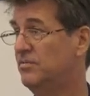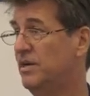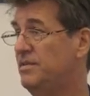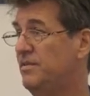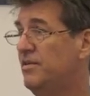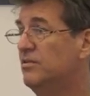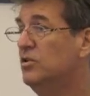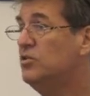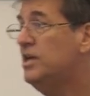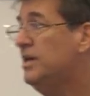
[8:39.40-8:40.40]
right? They're
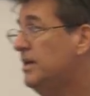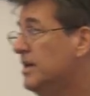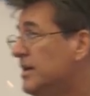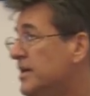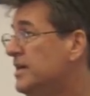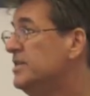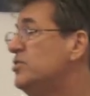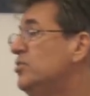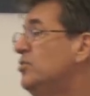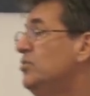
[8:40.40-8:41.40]
looking
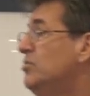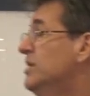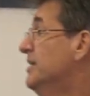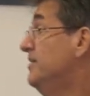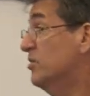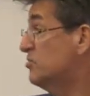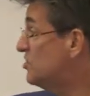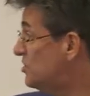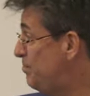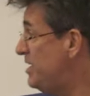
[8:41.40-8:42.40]
to they're
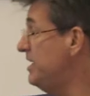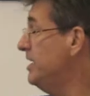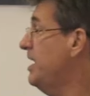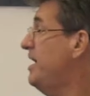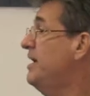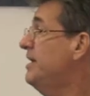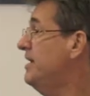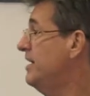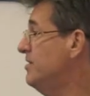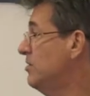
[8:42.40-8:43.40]
speeding ahead
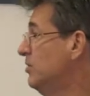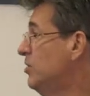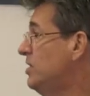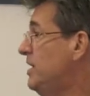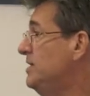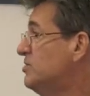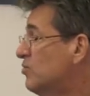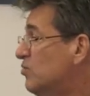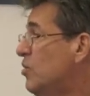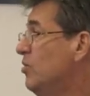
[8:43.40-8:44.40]
and they're looking to
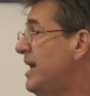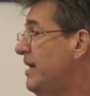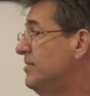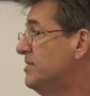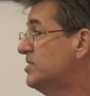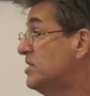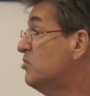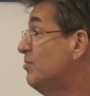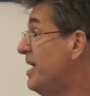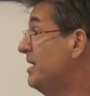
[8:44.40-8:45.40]
roll out the
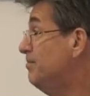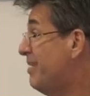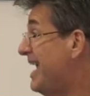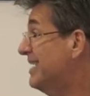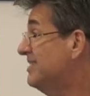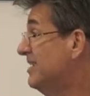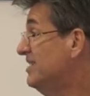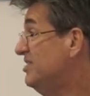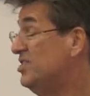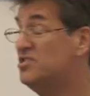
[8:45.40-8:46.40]
central bank backed
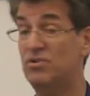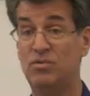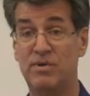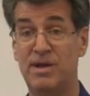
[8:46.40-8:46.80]
digital